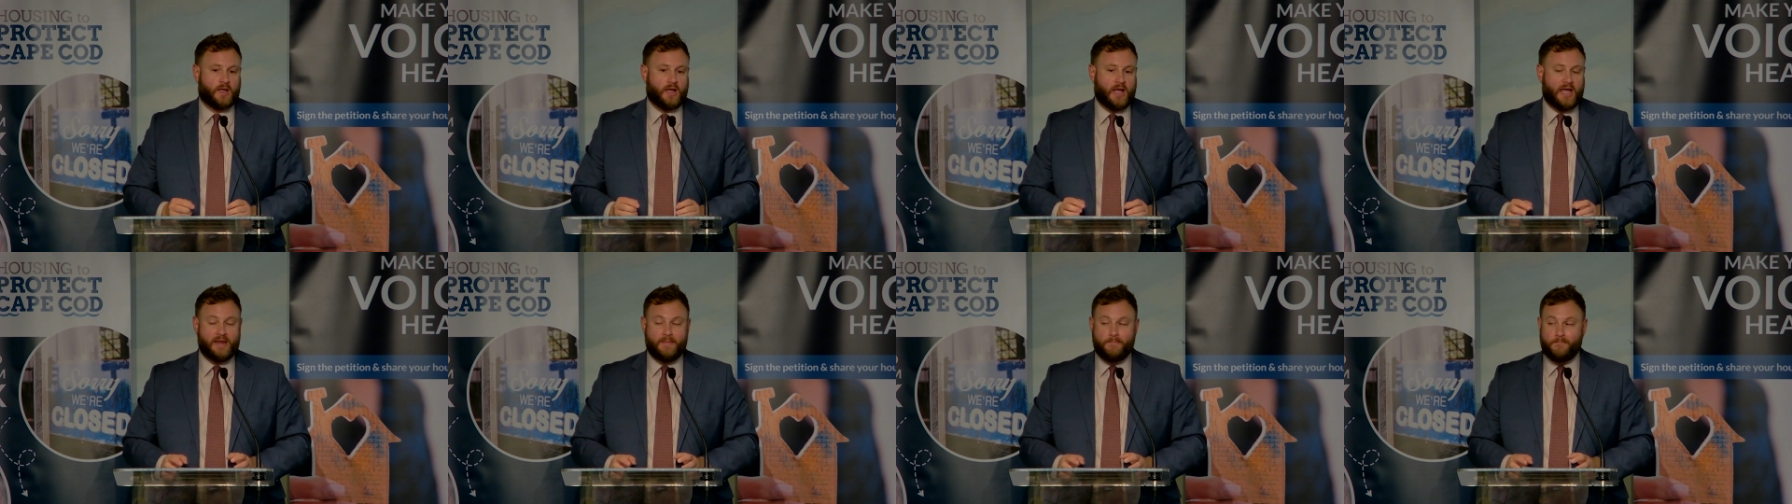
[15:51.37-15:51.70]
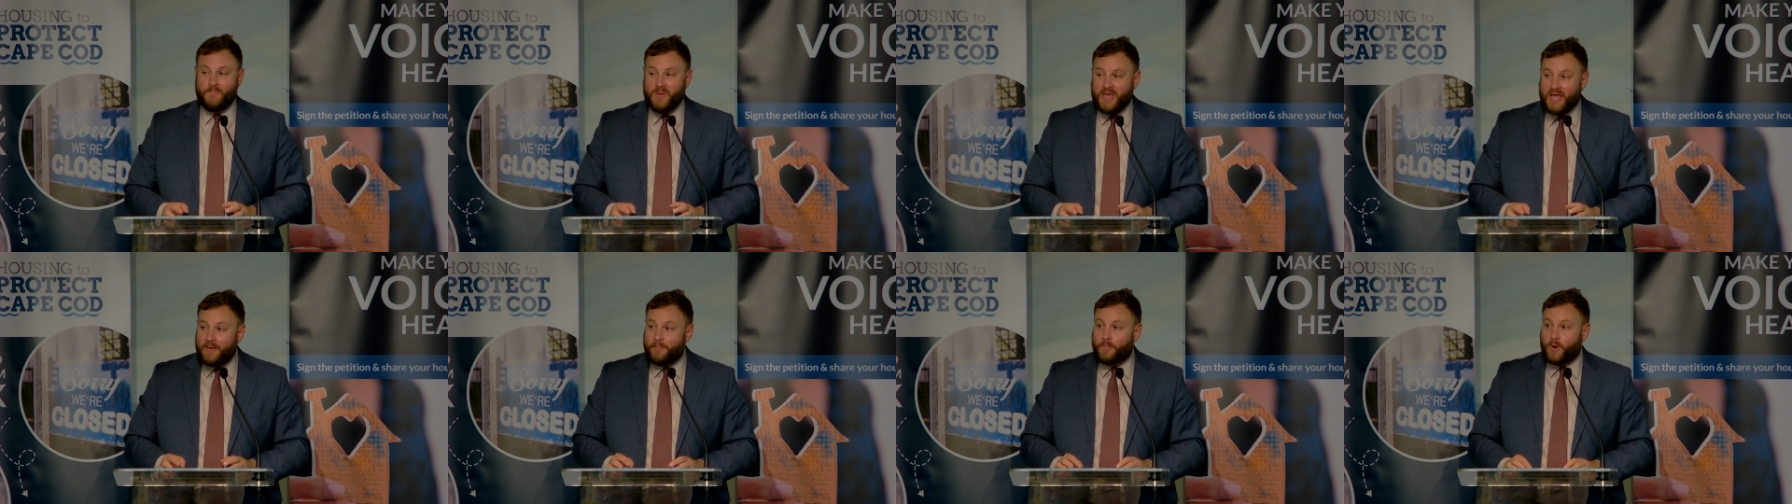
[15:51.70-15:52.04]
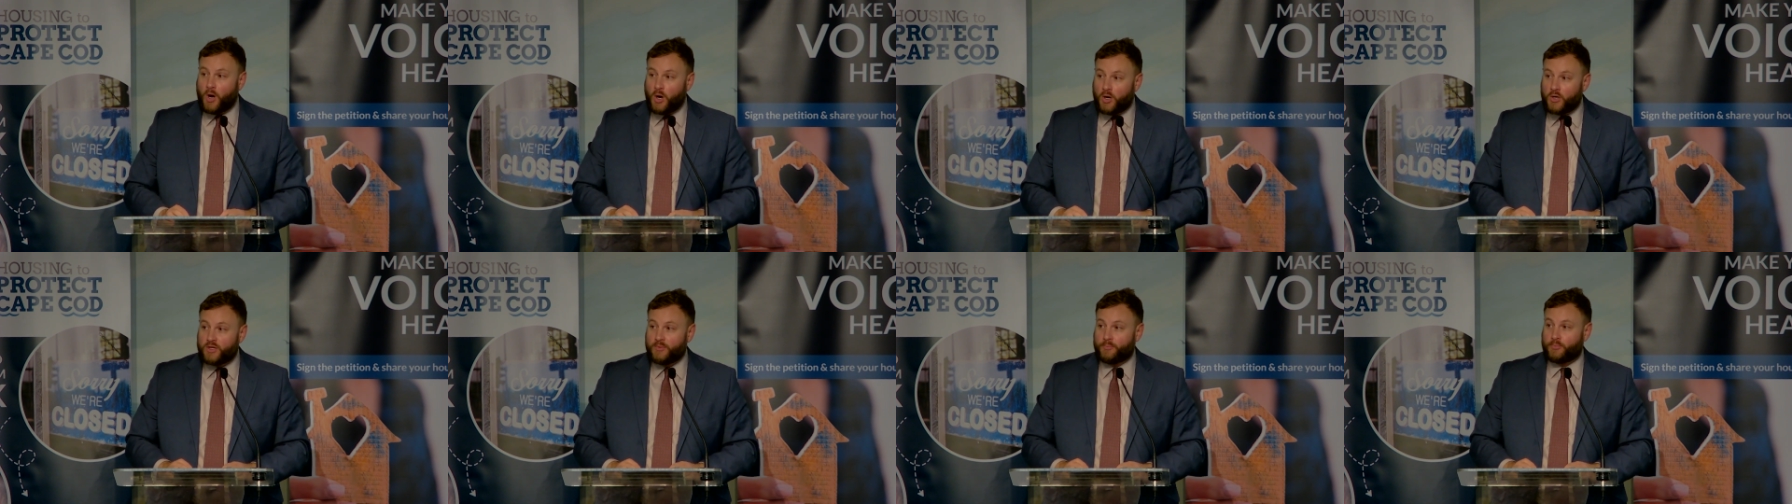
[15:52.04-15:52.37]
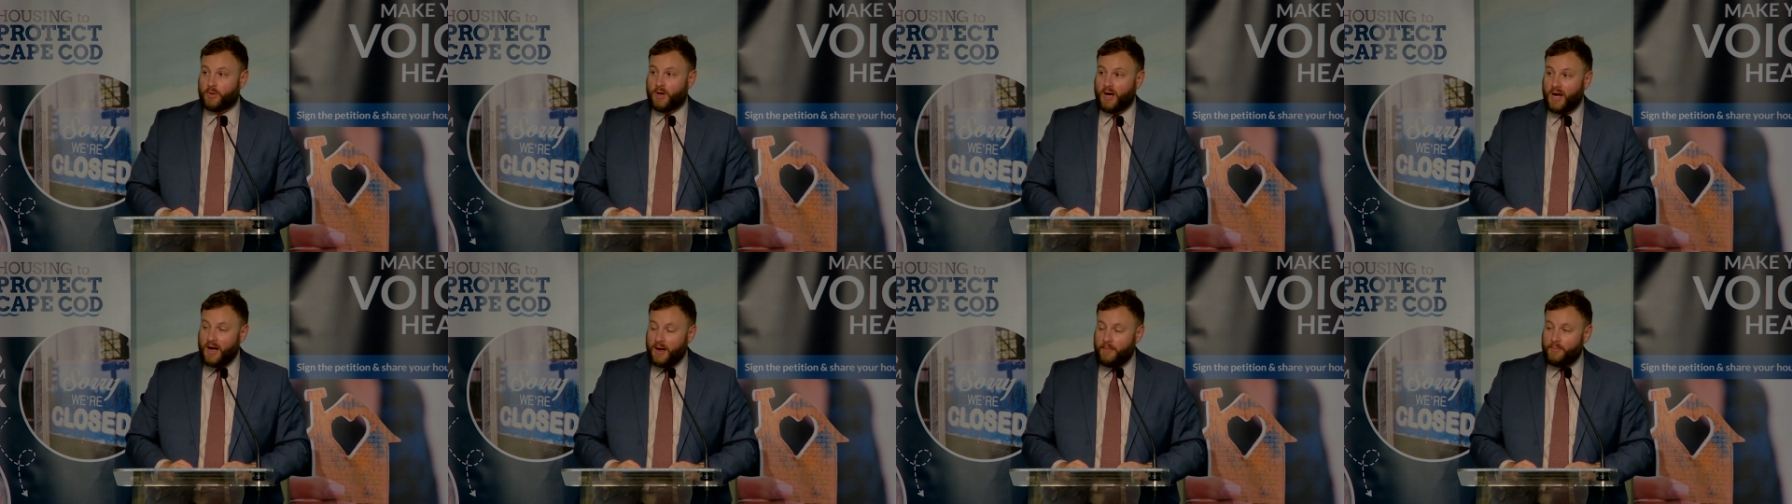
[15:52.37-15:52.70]
And a big part of the
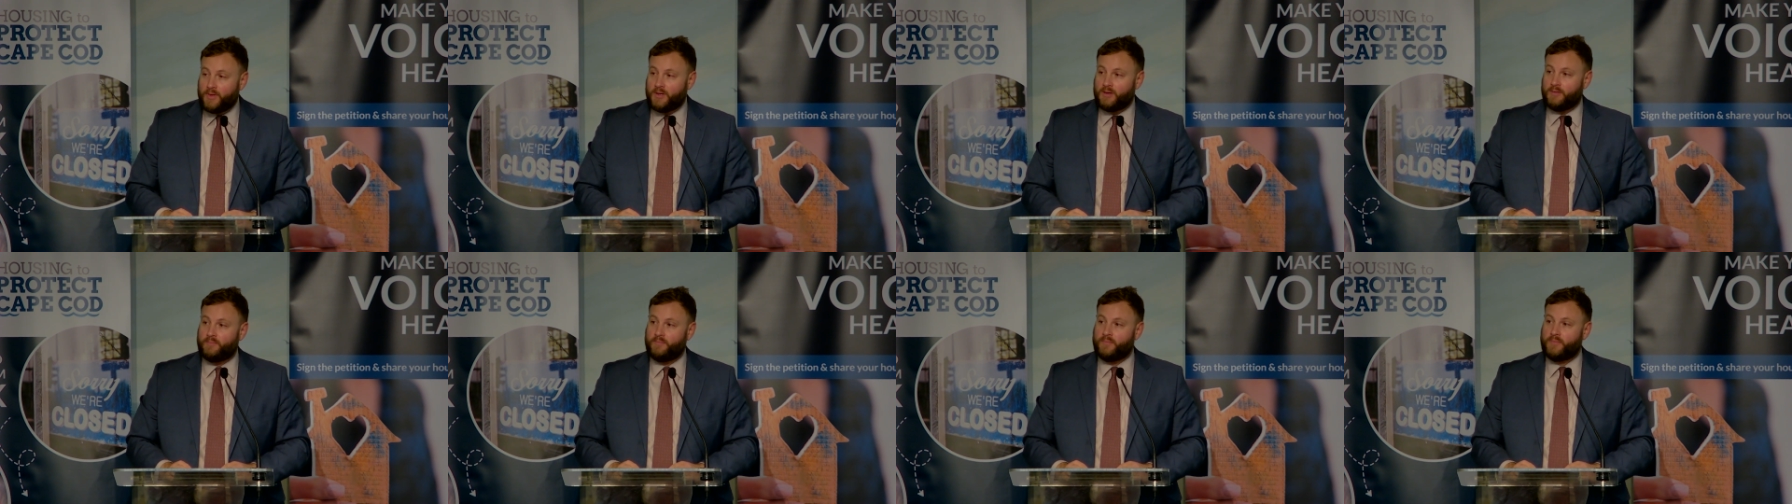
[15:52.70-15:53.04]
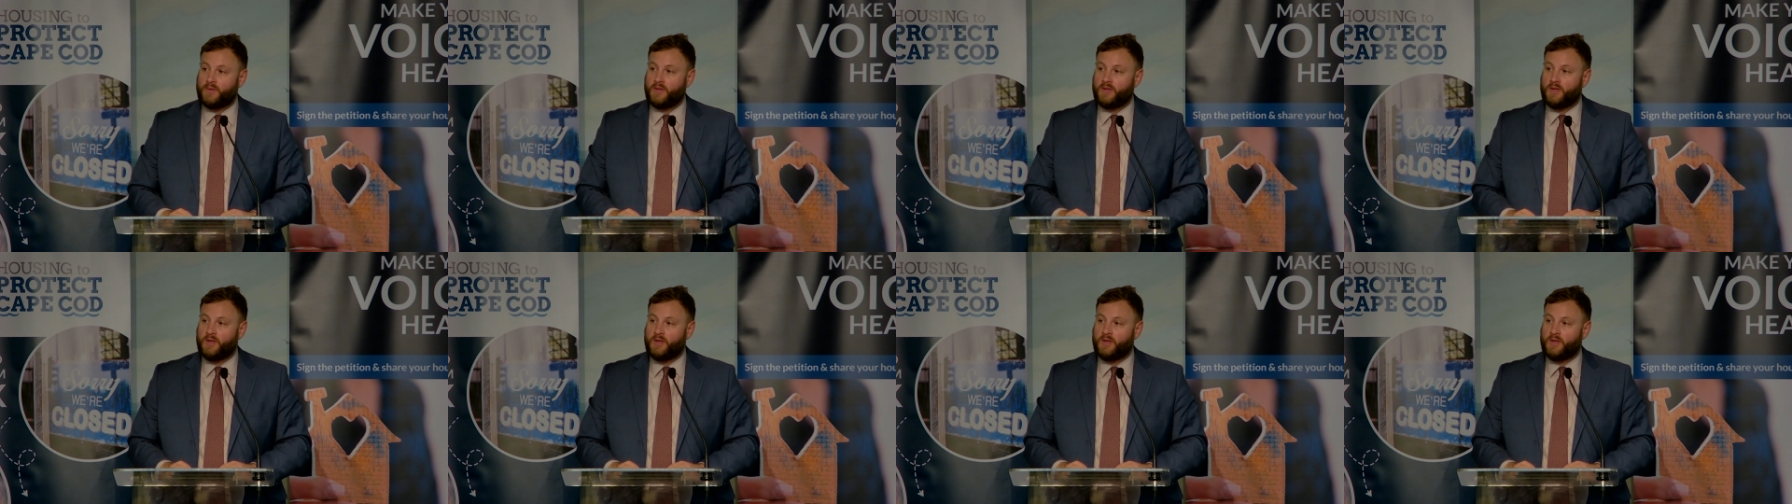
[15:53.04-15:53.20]
problem